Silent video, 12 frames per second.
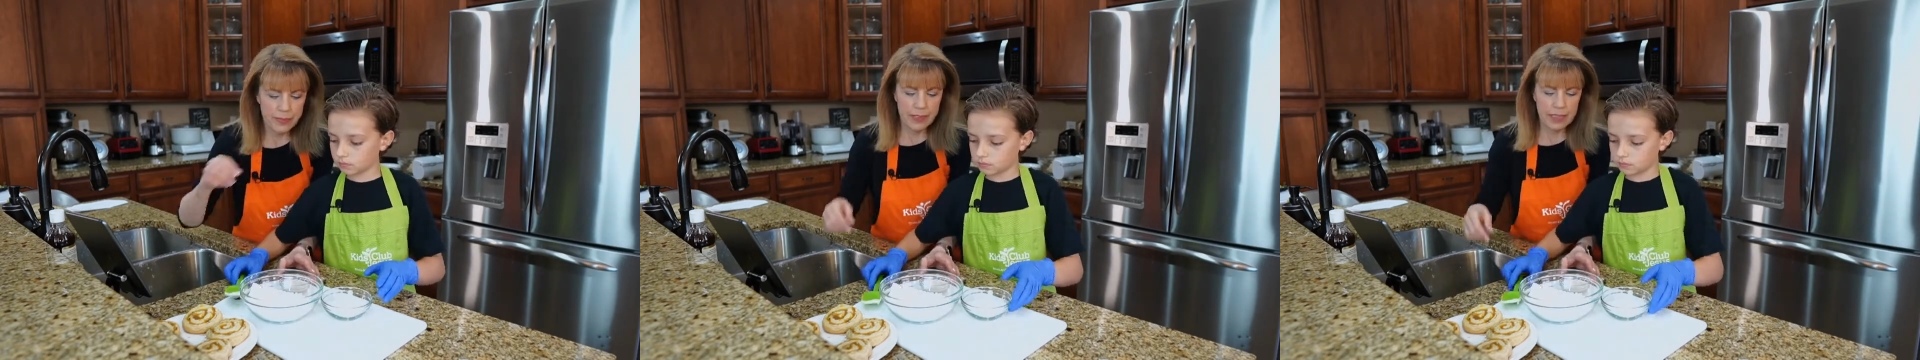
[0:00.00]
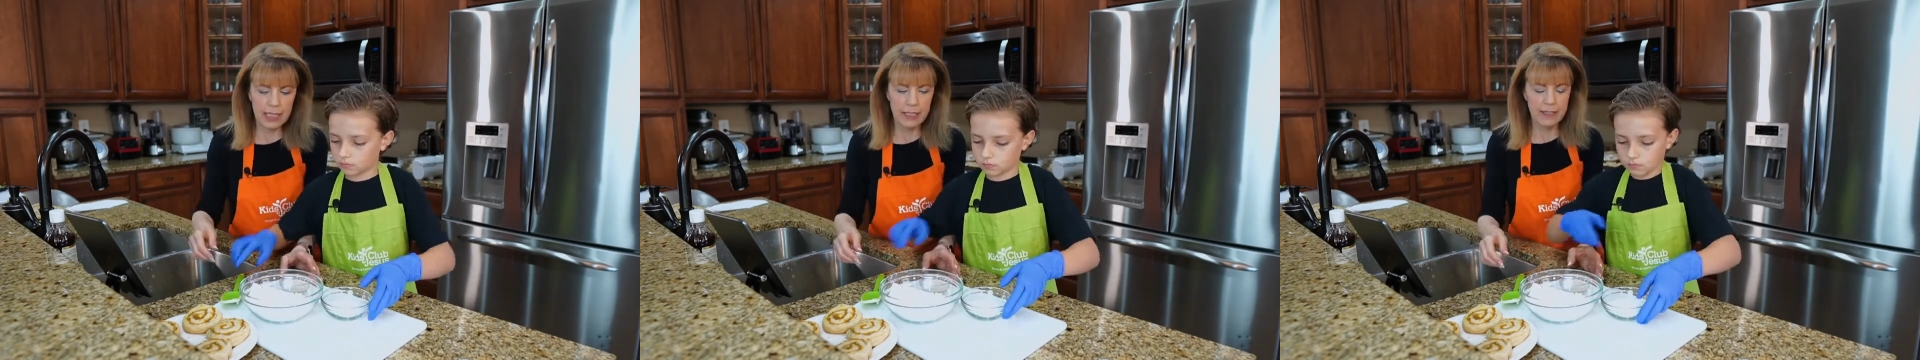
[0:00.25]

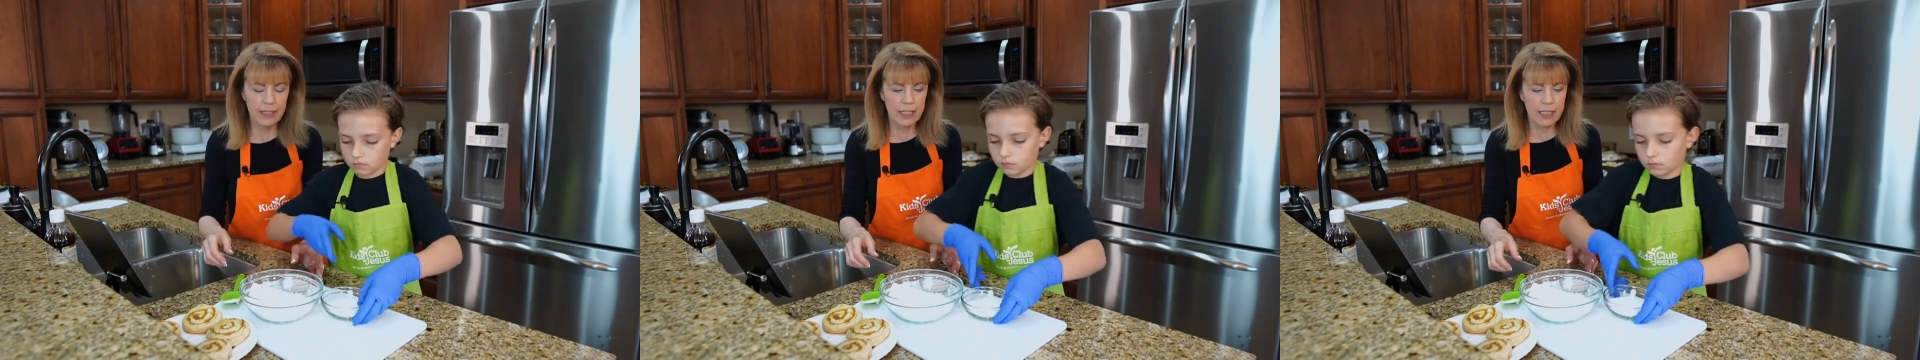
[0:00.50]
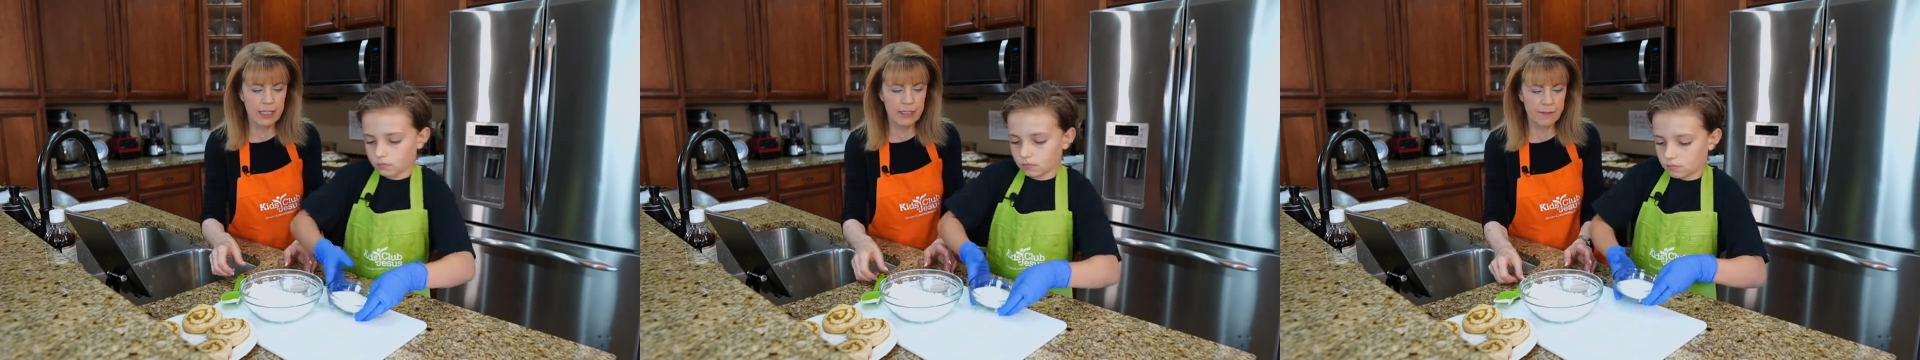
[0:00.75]

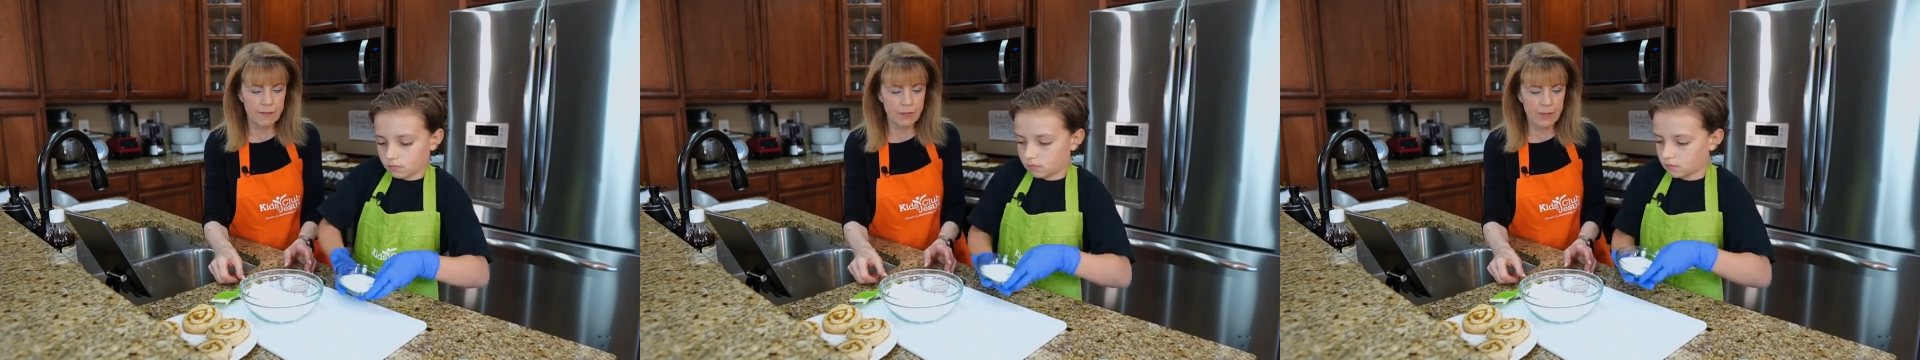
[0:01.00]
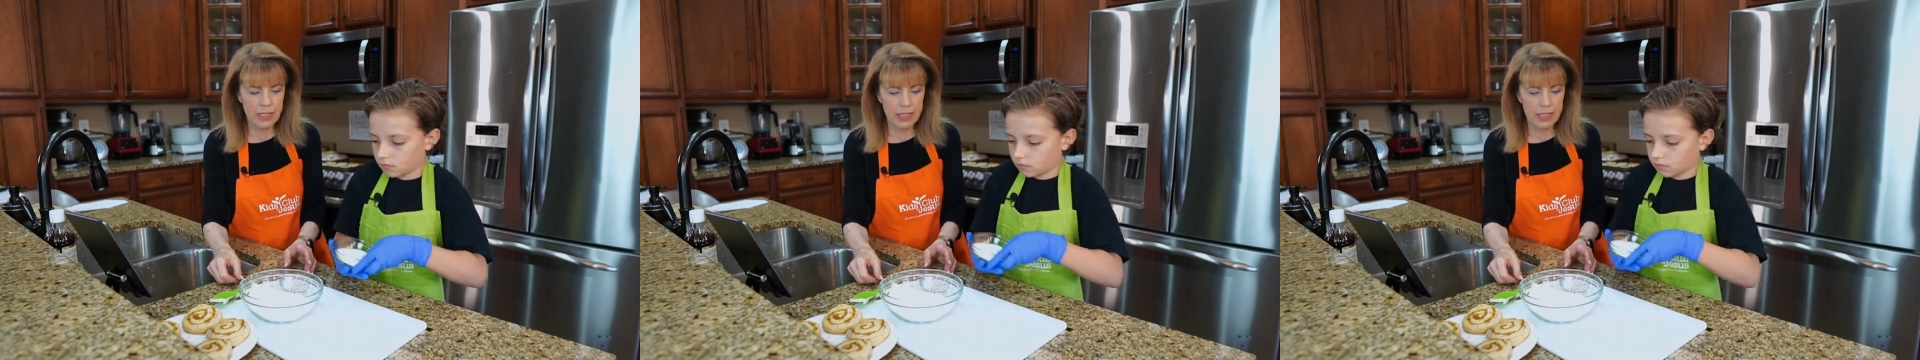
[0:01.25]

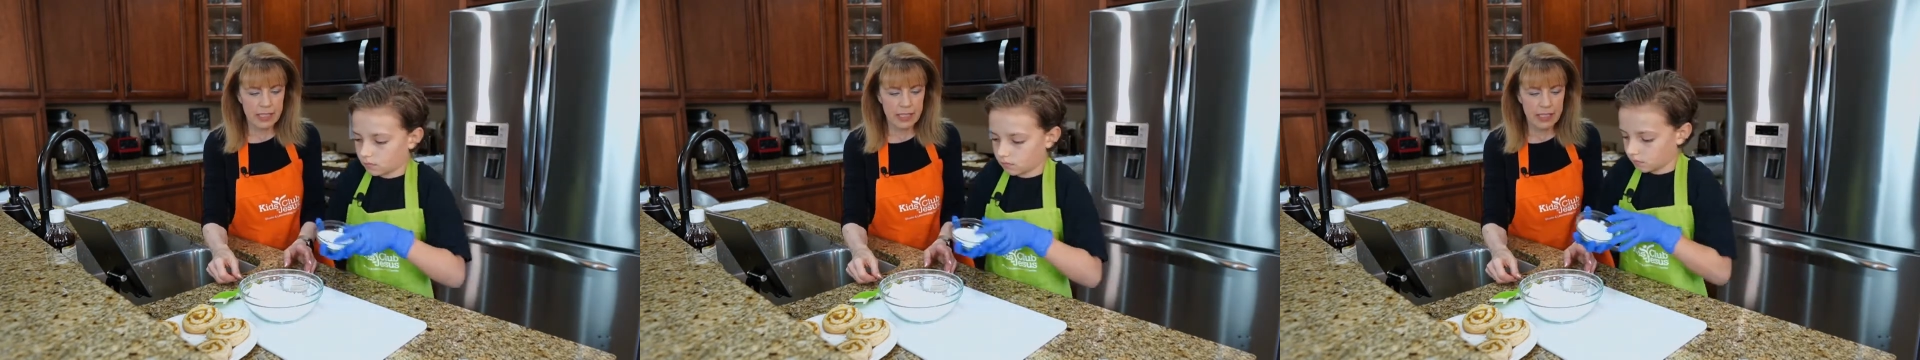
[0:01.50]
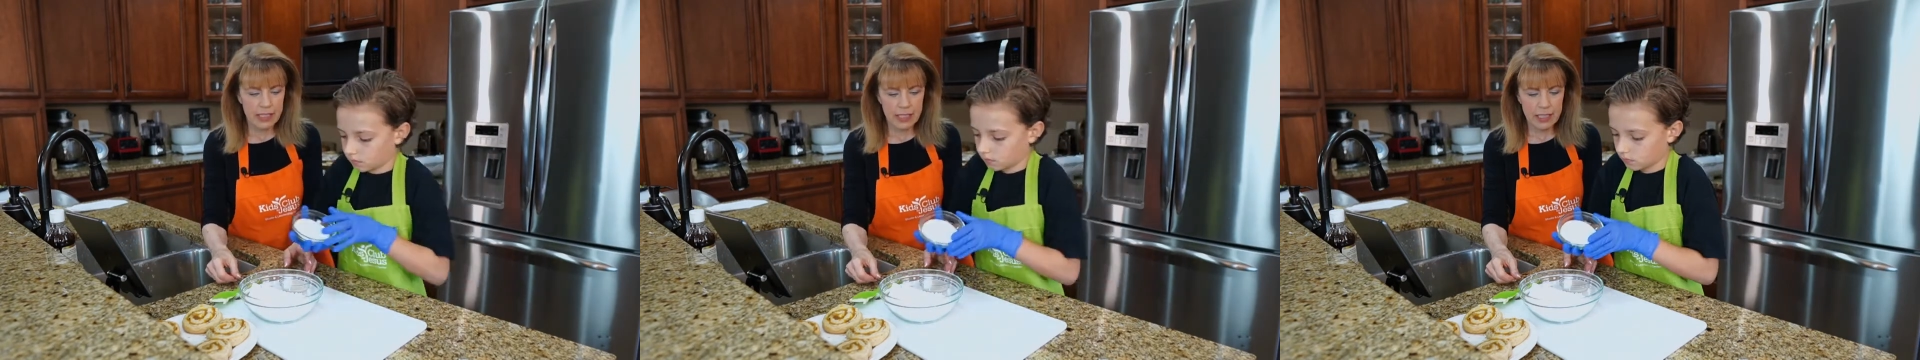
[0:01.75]

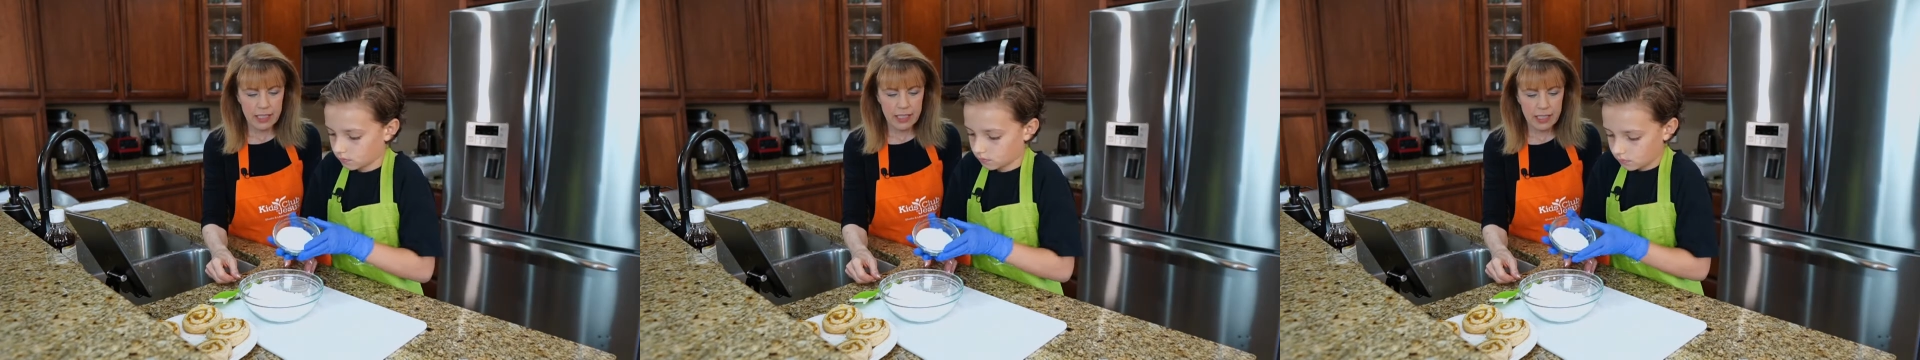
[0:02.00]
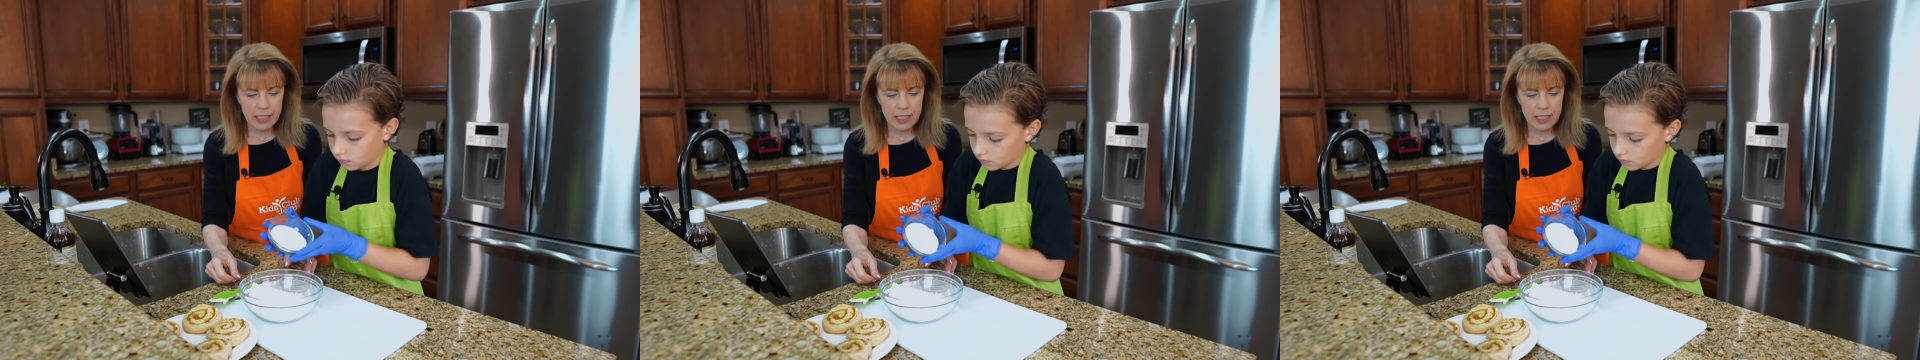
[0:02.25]
Nobody speaks.